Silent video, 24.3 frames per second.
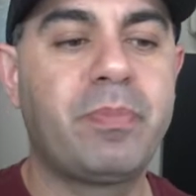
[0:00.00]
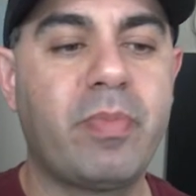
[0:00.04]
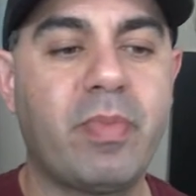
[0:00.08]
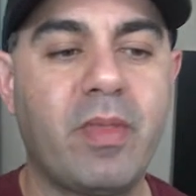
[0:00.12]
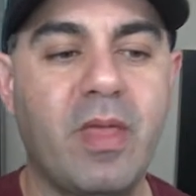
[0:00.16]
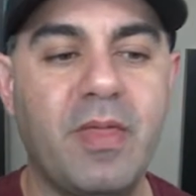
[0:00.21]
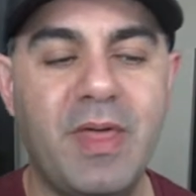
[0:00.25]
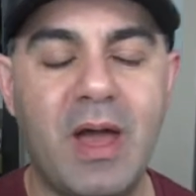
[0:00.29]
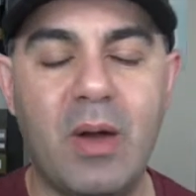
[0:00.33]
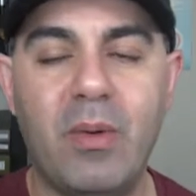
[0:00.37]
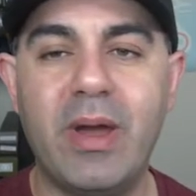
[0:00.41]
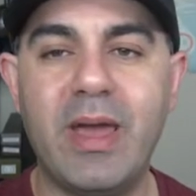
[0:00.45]

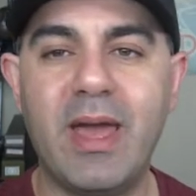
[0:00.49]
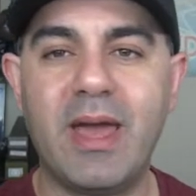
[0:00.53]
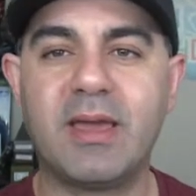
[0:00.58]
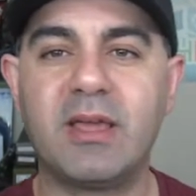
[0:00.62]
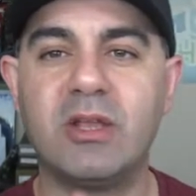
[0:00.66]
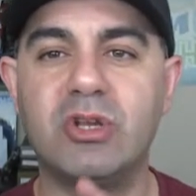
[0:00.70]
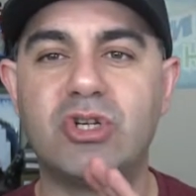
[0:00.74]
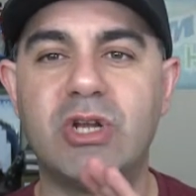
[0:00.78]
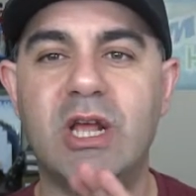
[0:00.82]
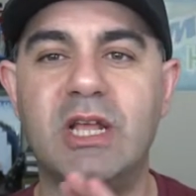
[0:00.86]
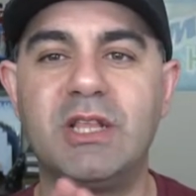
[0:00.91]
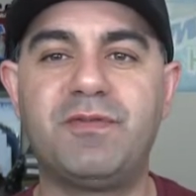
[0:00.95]
That way I
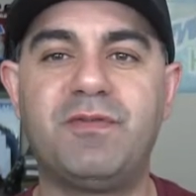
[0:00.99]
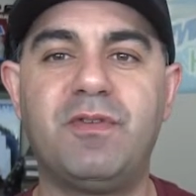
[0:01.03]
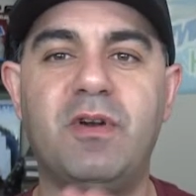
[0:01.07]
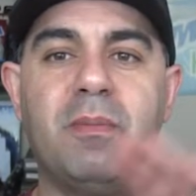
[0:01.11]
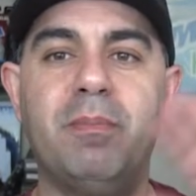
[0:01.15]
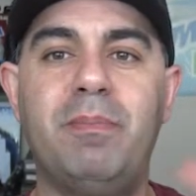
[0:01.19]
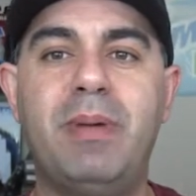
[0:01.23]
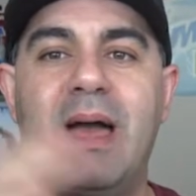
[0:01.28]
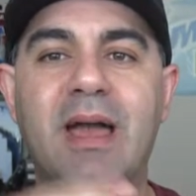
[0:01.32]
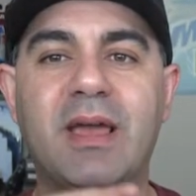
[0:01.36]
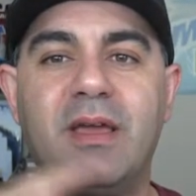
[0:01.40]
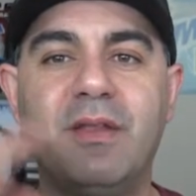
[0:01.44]
can transfer
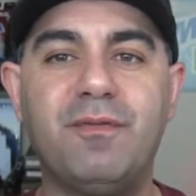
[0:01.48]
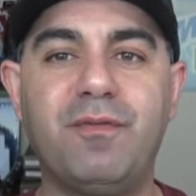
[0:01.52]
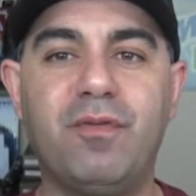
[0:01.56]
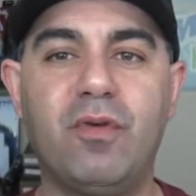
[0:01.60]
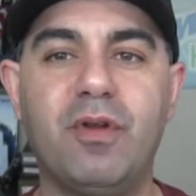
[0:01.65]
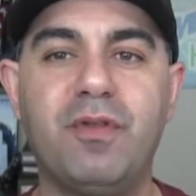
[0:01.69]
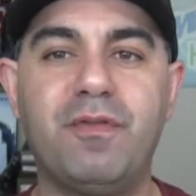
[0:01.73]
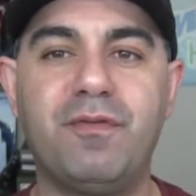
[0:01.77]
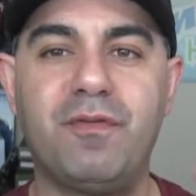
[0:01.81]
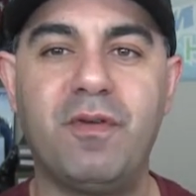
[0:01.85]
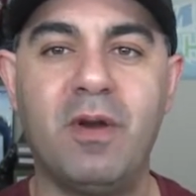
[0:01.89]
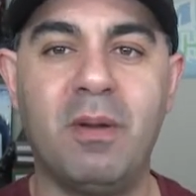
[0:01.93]
them back and
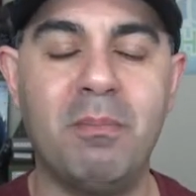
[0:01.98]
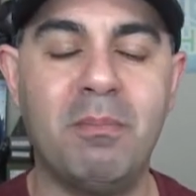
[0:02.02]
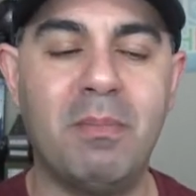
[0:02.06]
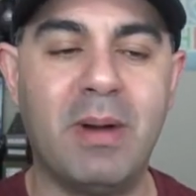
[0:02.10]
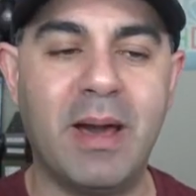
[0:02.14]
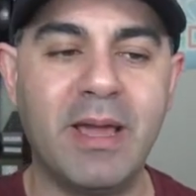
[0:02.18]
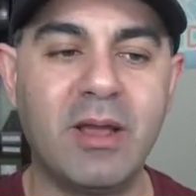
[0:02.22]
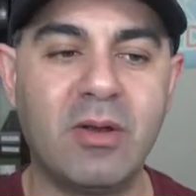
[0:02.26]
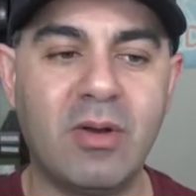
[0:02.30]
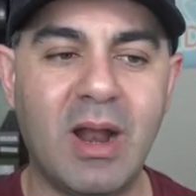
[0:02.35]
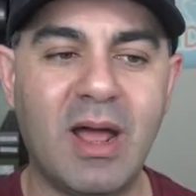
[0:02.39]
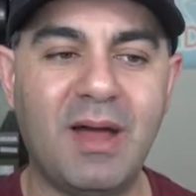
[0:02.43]
forth from
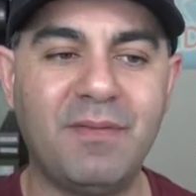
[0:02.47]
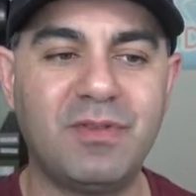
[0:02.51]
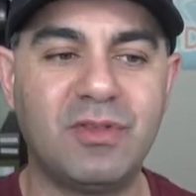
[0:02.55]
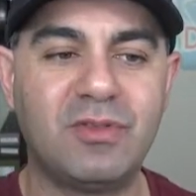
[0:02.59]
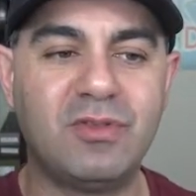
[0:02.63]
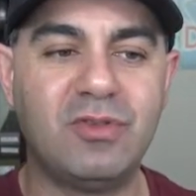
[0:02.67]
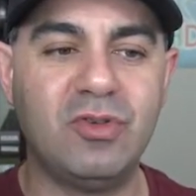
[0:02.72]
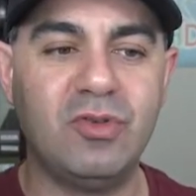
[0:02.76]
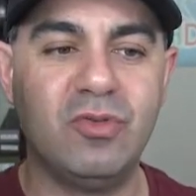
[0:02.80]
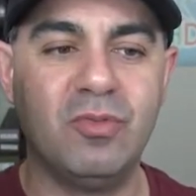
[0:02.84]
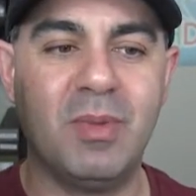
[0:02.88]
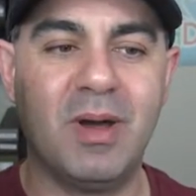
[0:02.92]
Minecraft
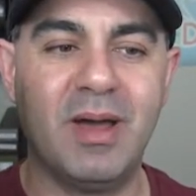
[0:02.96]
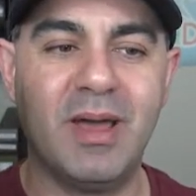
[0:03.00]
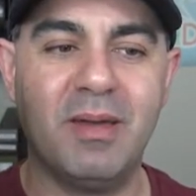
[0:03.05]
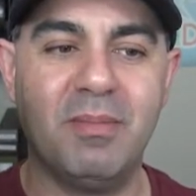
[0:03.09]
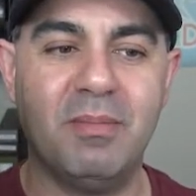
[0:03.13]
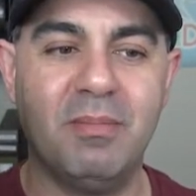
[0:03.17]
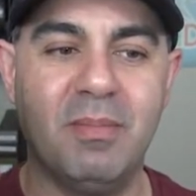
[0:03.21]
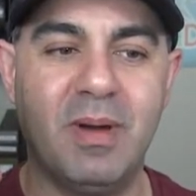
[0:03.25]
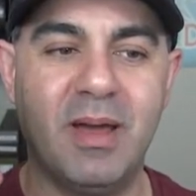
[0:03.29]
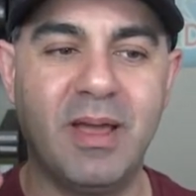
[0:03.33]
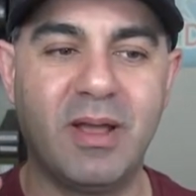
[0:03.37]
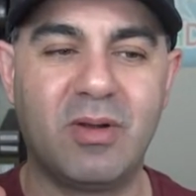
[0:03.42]
to my
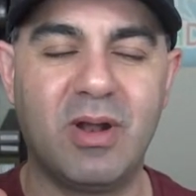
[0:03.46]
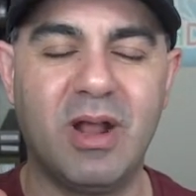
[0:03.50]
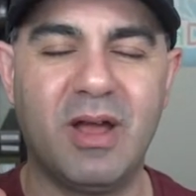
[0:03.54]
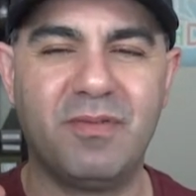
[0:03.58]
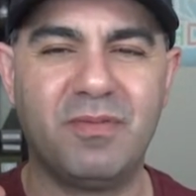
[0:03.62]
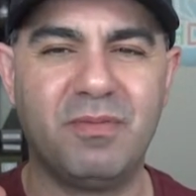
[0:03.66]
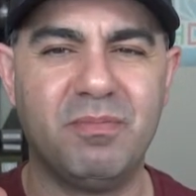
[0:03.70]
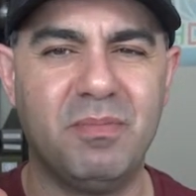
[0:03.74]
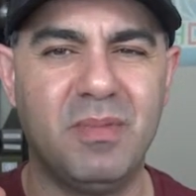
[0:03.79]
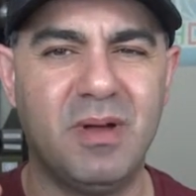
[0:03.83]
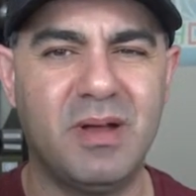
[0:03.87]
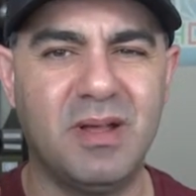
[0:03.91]

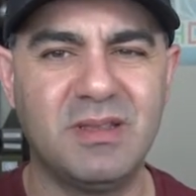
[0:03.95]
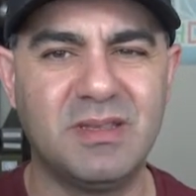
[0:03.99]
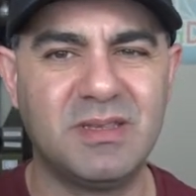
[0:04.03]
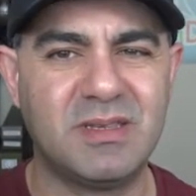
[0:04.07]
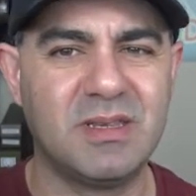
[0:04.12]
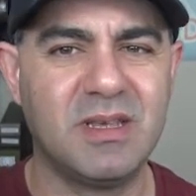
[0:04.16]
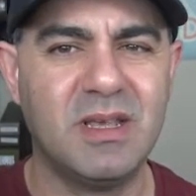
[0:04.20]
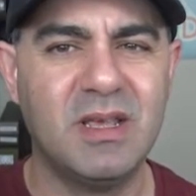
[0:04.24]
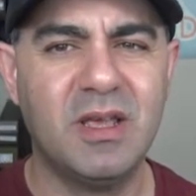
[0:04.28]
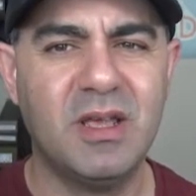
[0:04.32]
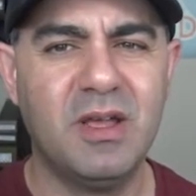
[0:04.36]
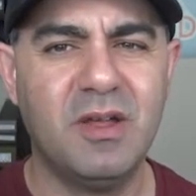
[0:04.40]
Minecraft mods
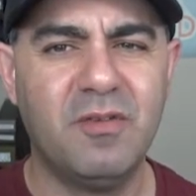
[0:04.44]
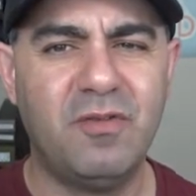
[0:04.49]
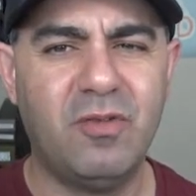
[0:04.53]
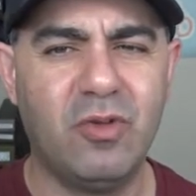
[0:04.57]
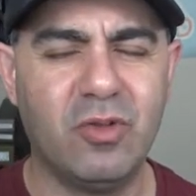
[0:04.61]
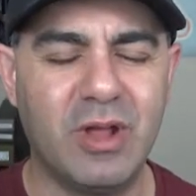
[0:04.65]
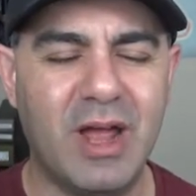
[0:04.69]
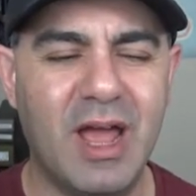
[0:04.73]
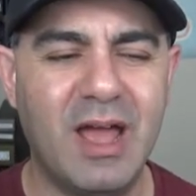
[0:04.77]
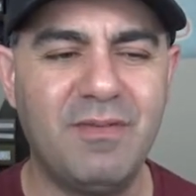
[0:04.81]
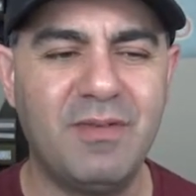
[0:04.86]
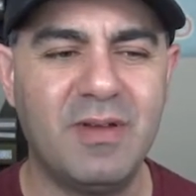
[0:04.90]

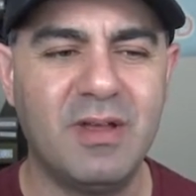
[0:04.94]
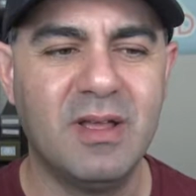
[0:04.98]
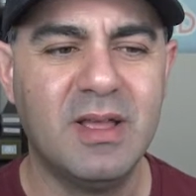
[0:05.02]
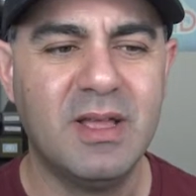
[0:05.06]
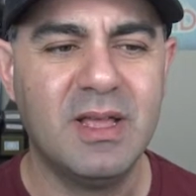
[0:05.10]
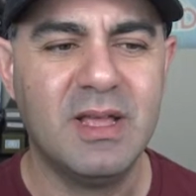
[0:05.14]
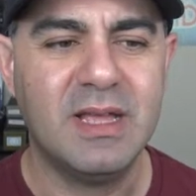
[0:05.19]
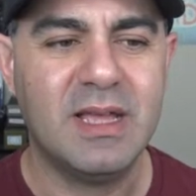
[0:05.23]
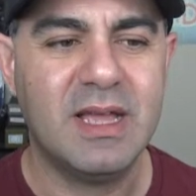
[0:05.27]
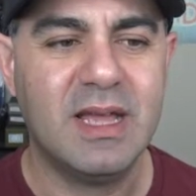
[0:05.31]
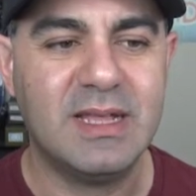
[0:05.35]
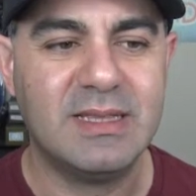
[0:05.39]
folder. I have
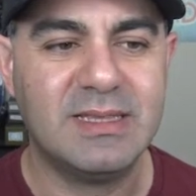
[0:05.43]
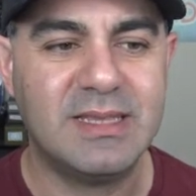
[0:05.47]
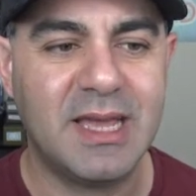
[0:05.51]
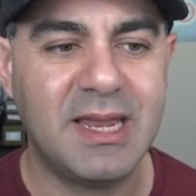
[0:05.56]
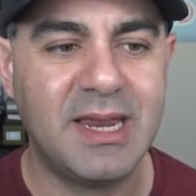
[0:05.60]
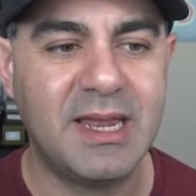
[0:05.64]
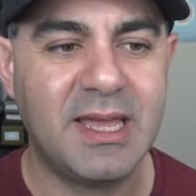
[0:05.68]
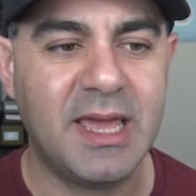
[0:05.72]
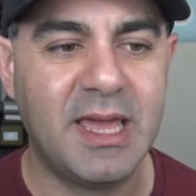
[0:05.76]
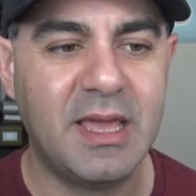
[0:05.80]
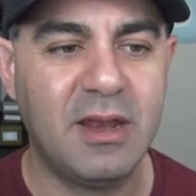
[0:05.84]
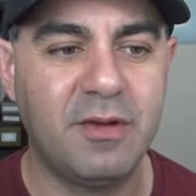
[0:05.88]
a
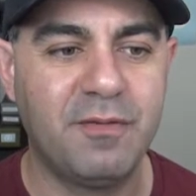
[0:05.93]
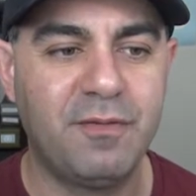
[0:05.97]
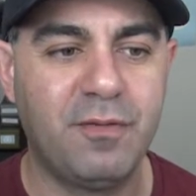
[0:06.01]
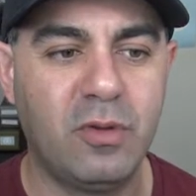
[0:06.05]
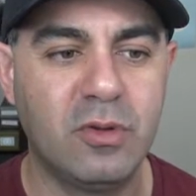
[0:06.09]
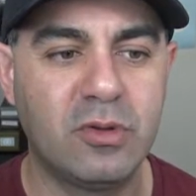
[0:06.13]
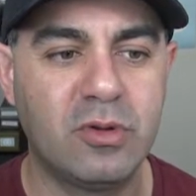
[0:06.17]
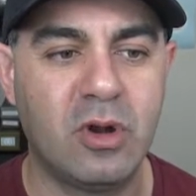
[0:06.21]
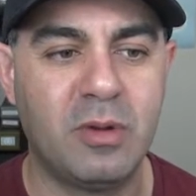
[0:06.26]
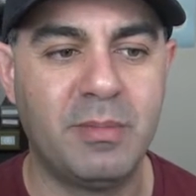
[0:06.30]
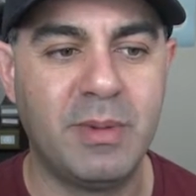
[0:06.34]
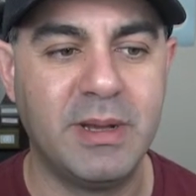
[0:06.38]
dedicated
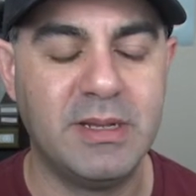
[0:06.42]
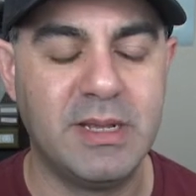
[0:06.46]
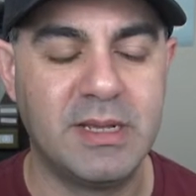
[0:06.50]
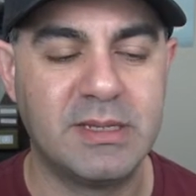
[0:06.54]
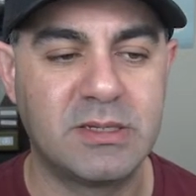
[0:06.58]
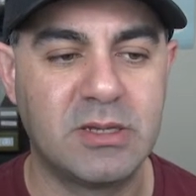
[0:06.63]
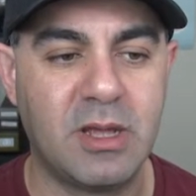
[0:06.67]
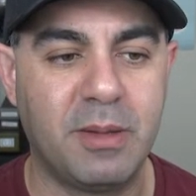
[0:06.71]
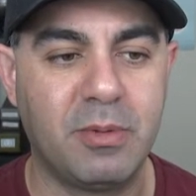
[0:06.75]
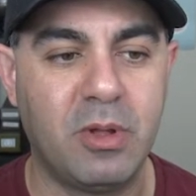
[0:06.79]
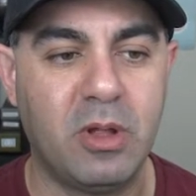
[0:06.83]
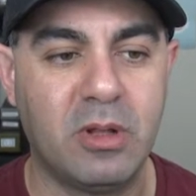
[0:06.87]
folder on my
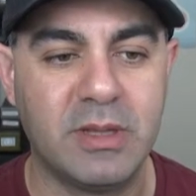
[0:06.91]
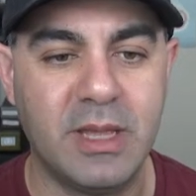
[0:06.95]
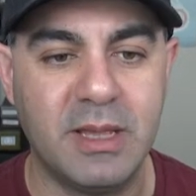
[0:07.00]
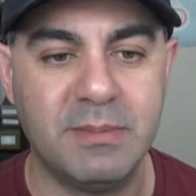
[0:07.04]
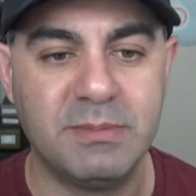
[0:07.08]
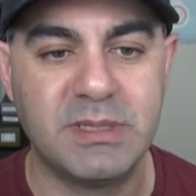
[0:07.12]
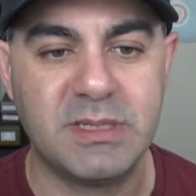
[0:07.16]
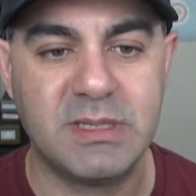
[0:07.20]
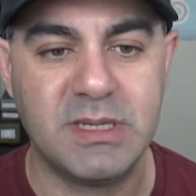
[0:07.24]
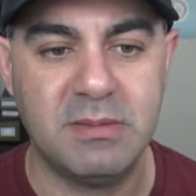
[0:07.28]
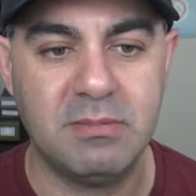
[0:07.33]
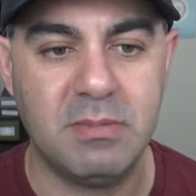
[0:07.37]
desktop called
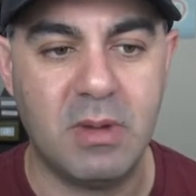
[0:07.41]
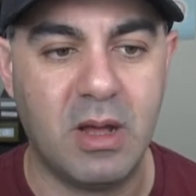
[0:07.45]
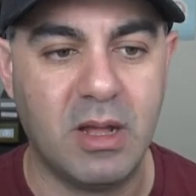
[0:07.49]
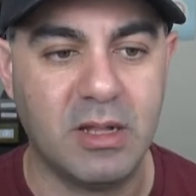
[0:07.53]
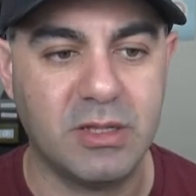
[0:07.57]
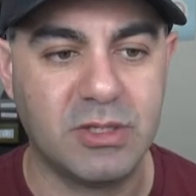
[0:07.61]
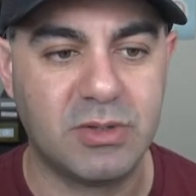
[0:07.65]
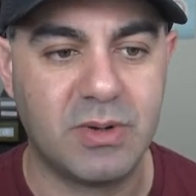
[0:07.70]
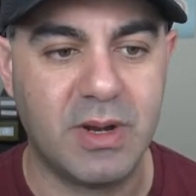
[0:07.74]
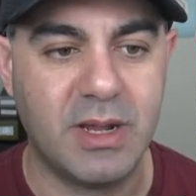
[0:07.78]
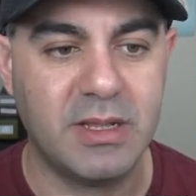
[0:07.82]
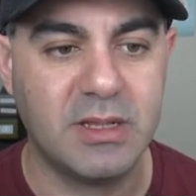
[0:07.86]
MC
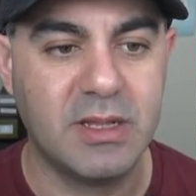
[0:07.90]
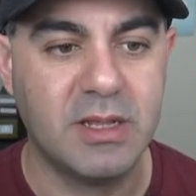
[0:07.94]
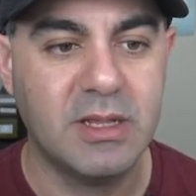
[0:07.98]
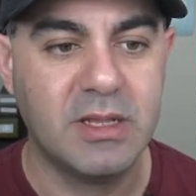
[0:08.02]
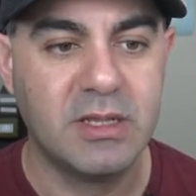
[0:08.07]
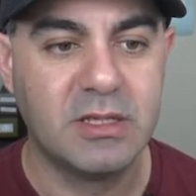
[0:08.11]
Mods, right?